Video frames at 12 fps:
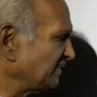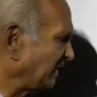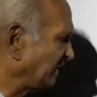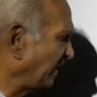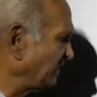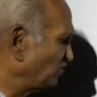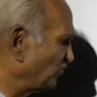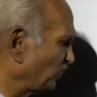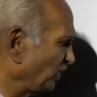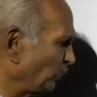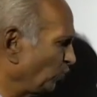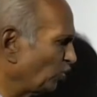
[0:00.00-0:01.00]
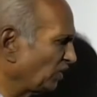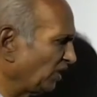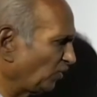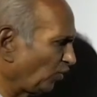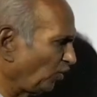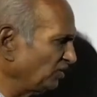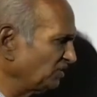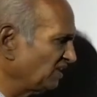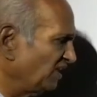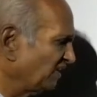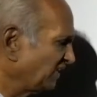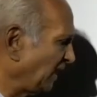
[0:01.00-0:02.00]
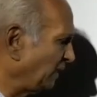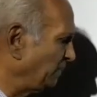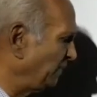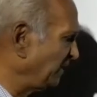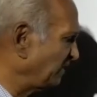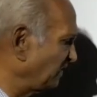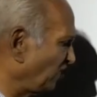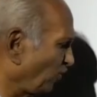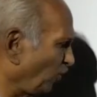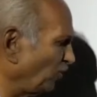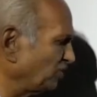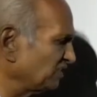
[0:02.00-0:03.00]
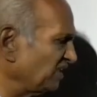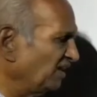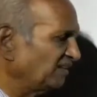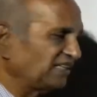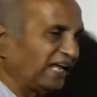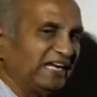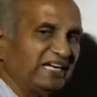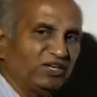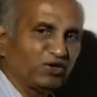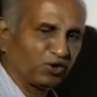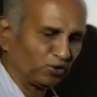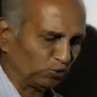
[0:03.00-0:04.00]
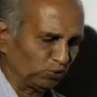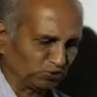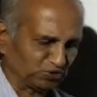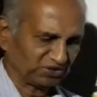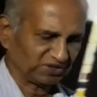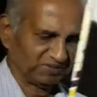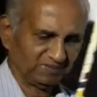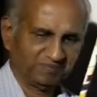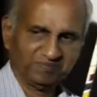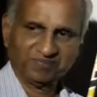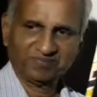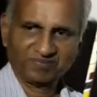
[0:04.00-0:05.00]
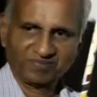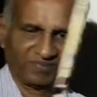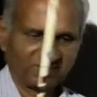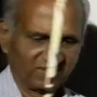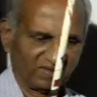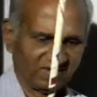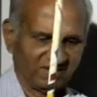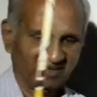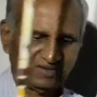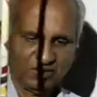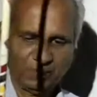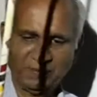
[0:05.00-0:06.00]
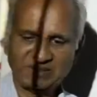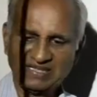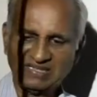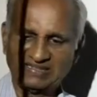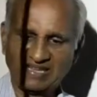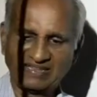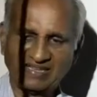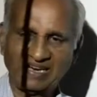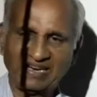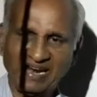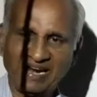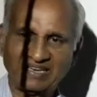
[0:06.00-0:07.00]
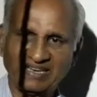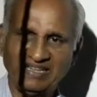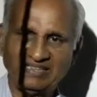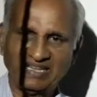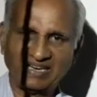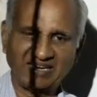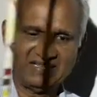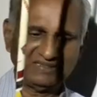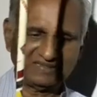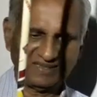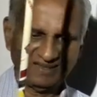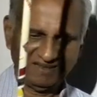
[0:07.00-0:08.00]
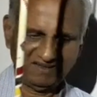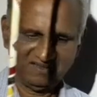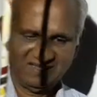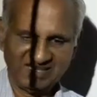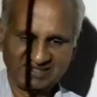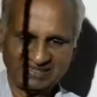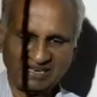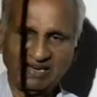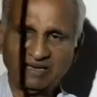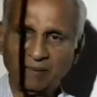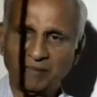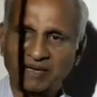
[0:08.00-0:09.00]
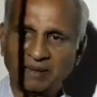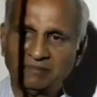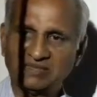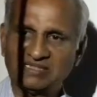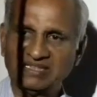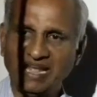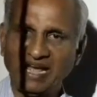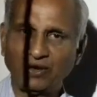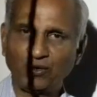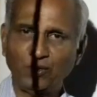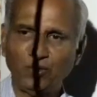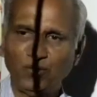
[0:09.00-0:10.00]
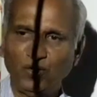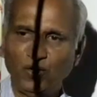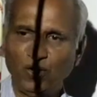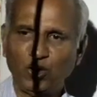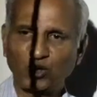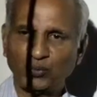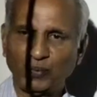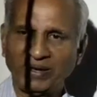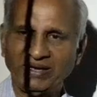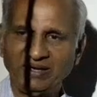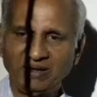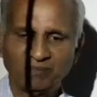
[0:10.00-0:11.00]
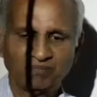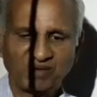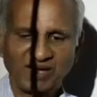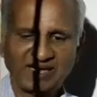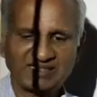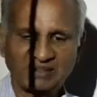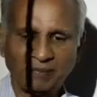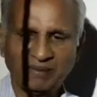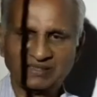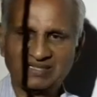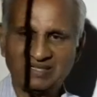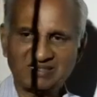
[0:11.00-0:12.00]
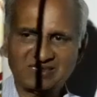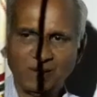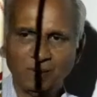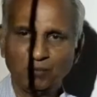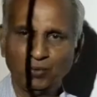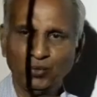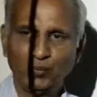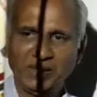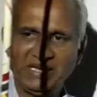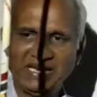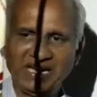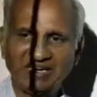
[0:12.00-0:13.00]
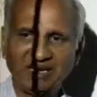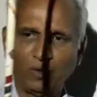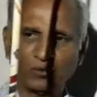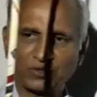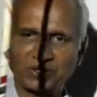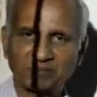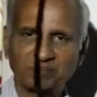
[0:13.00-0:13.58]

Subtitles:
attached to the vocal cords can make the cords tight or loose. Muscles are there at either ends. The slit becomes narrow or wide as the muscles move in and out.